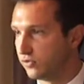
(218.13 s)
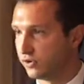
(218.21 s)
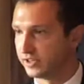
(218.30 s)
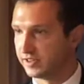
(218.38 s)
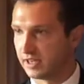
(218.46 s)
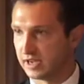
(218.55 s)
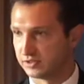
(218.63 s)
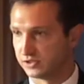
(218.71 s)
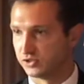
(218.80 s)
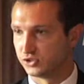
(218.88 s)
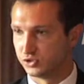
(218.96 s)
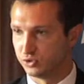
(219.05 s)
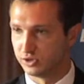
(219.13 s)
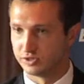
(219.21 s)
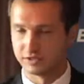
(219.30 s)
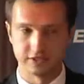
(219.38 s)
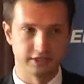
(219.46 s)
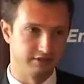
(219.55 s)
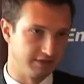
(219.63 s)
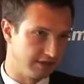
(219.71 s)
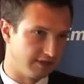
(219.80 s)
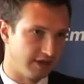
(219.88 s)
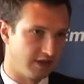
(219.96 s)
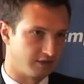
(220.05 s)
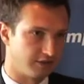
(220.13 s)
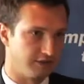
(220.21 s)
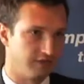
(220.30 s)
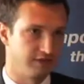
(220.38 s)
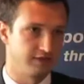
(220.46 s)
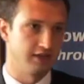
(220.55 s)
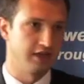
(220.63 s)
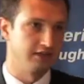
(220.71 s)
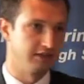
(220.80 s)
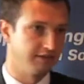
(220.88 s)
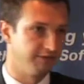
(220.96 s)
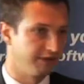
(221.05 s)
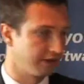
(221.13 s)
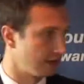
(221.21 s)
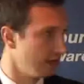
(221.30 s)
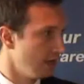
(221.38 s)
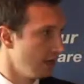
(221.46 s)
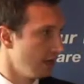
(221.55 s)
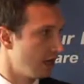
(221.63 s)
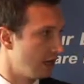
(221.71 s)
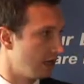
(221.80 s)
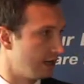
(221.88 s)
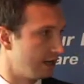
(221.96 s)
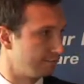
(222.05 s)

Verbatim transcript: 40,000 students and 10,000 scientific um,